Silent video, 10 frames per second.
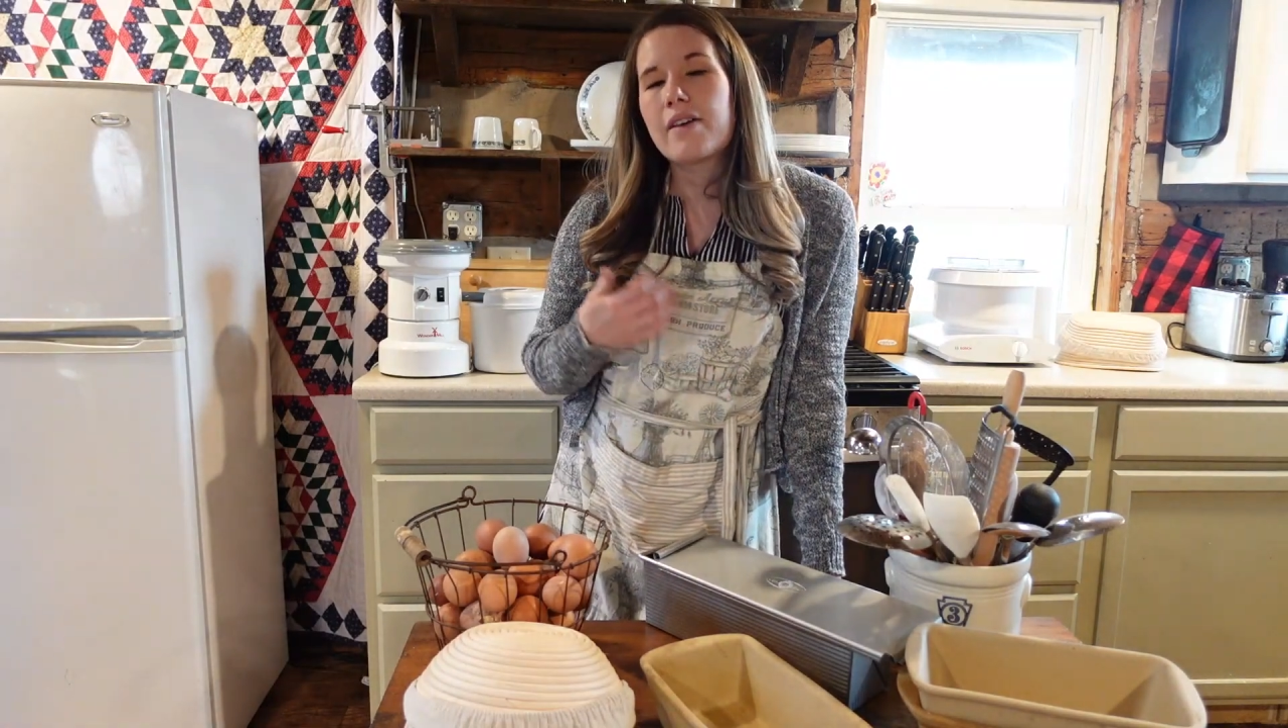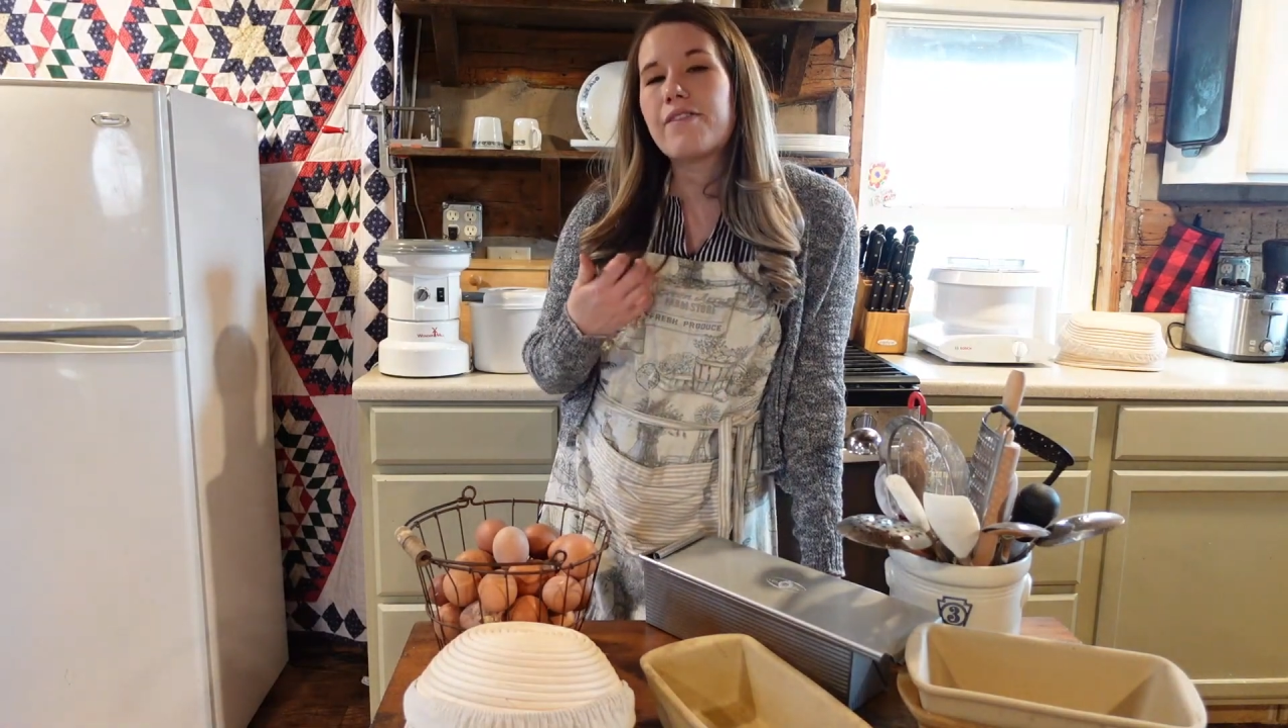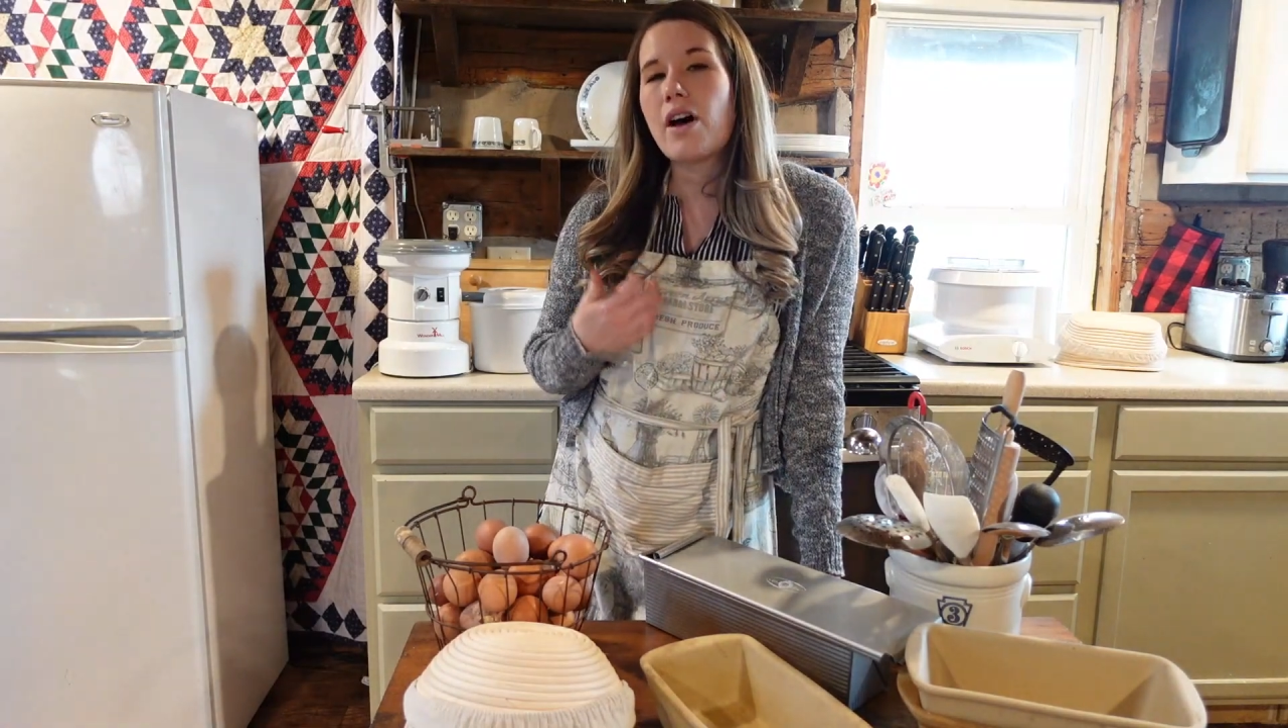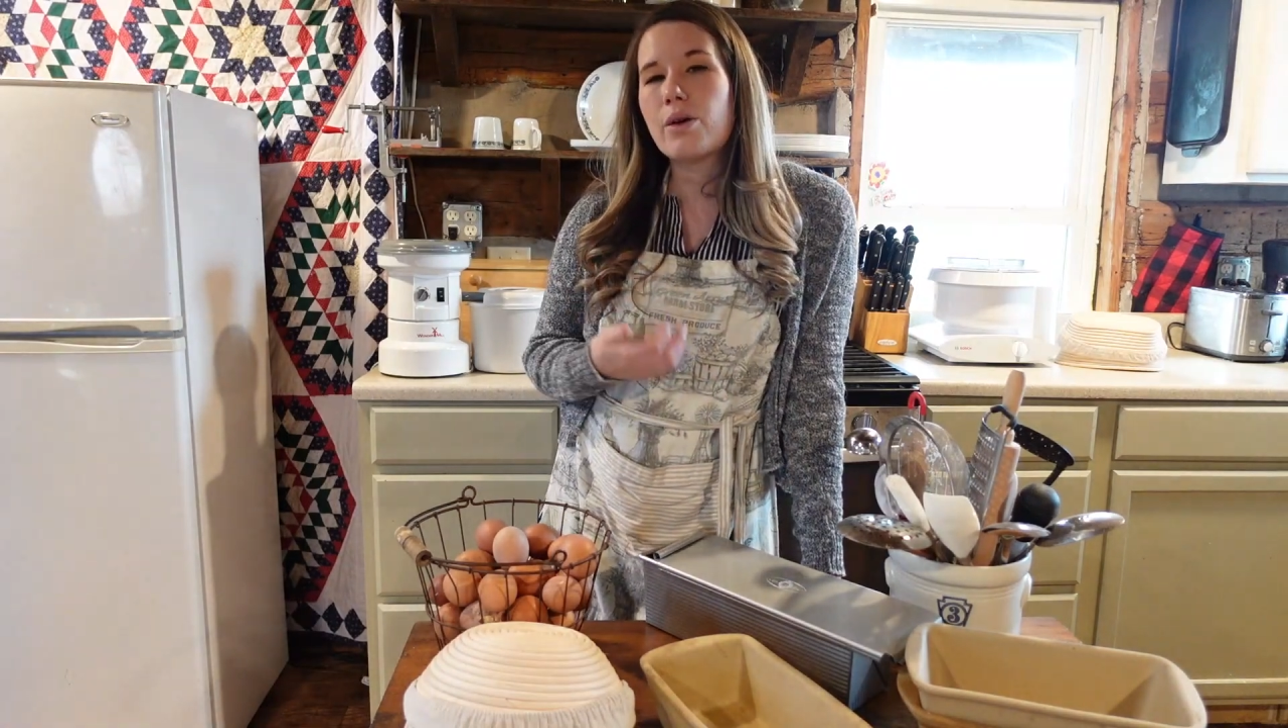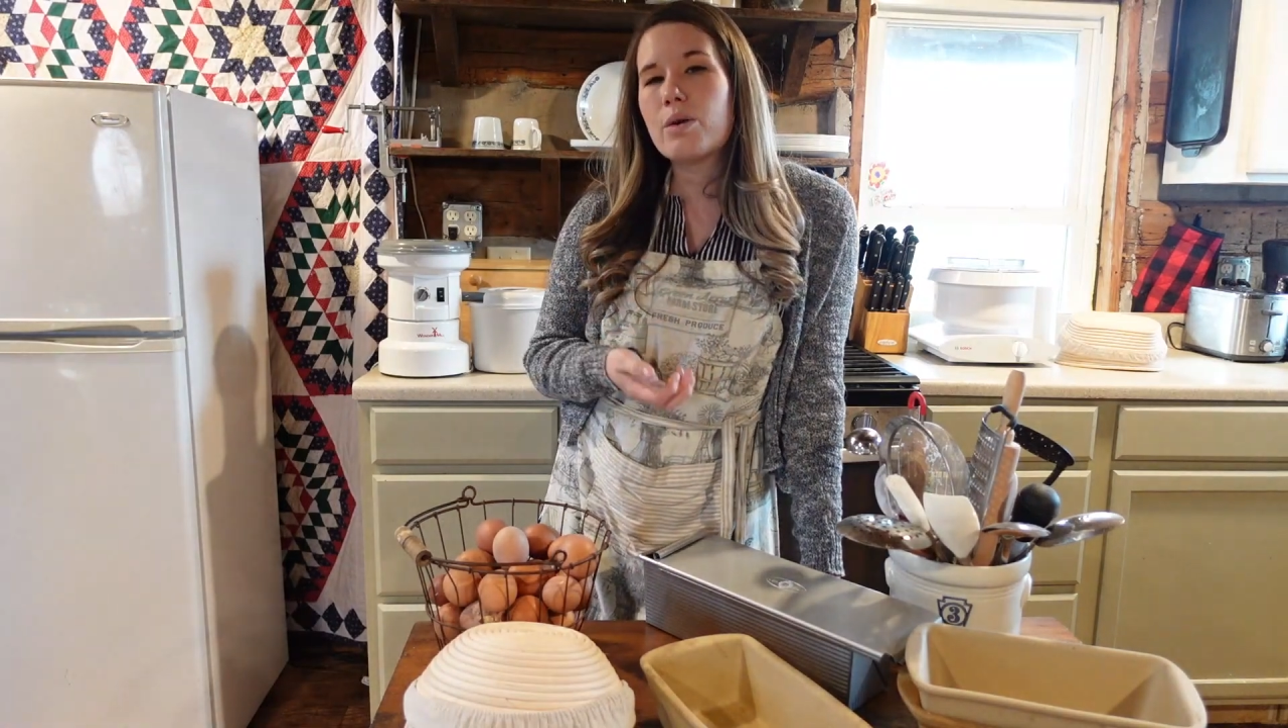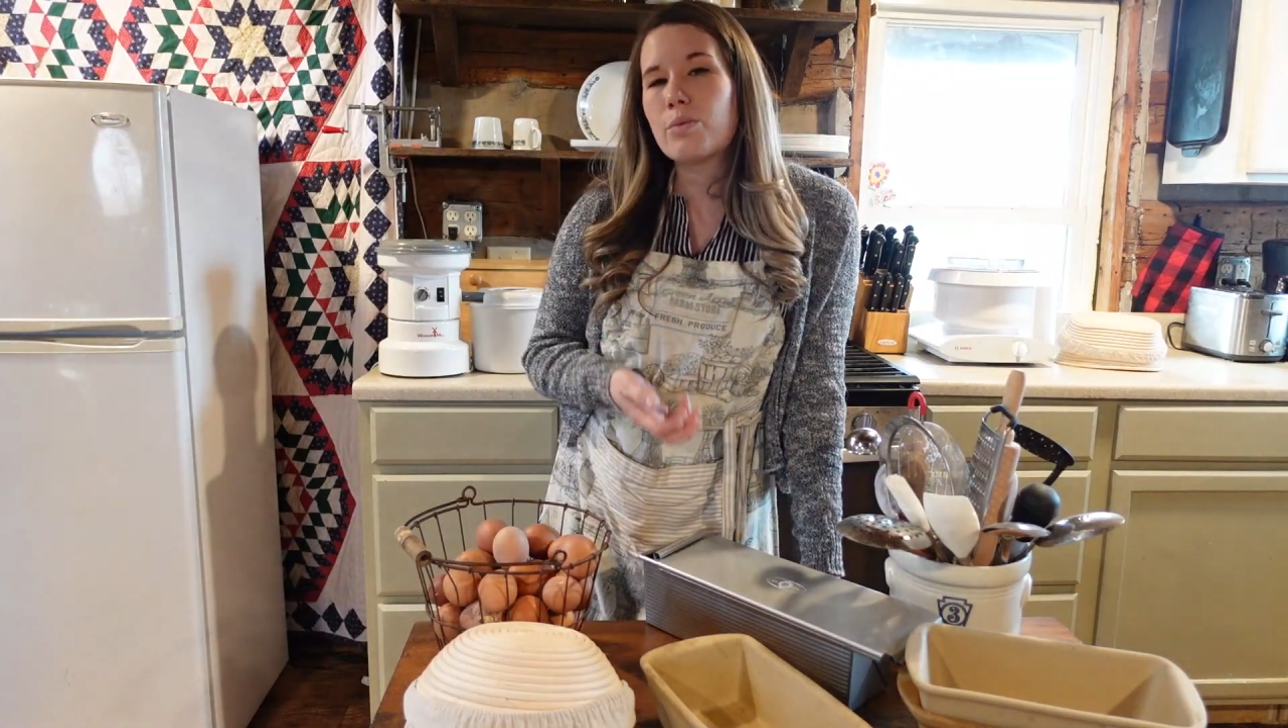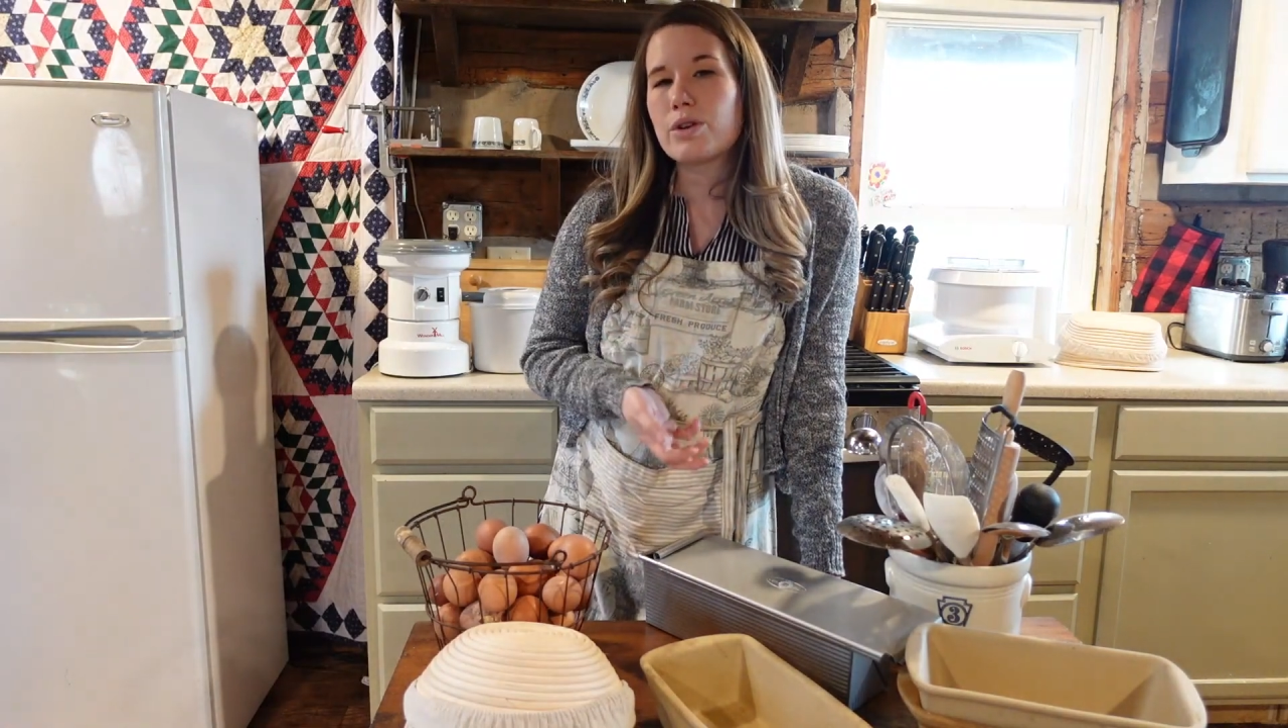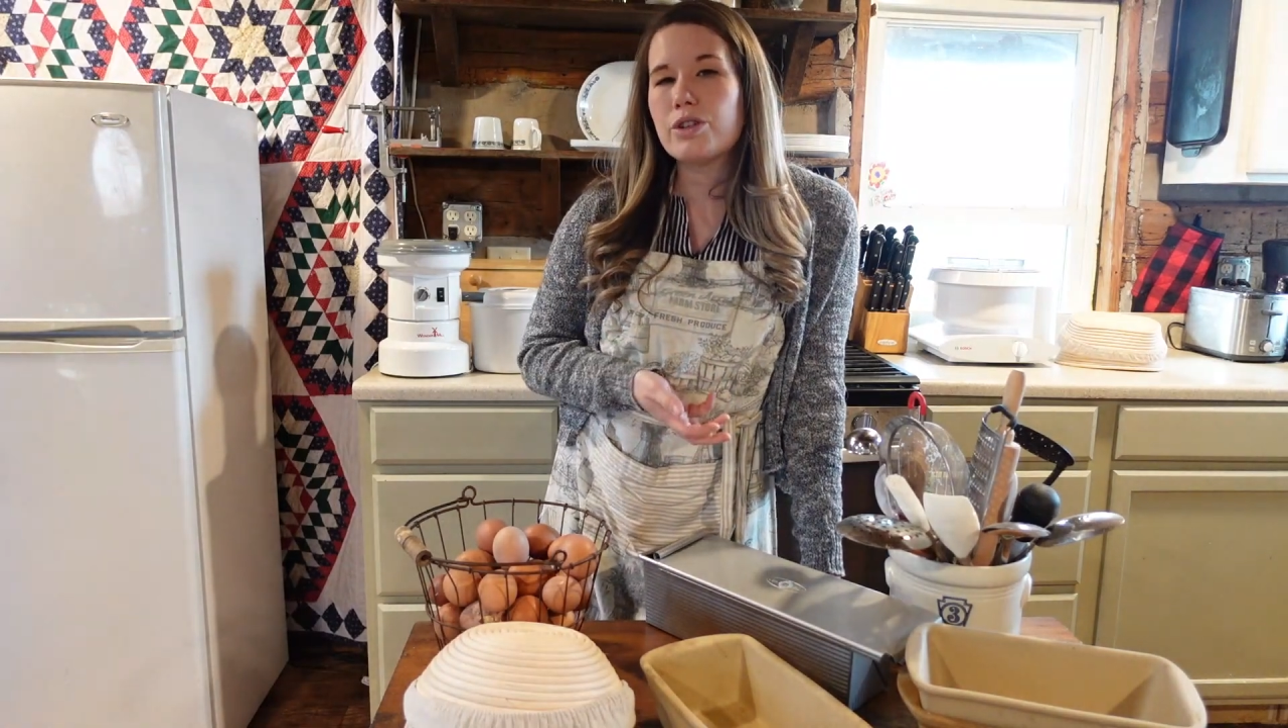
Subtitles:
follow a more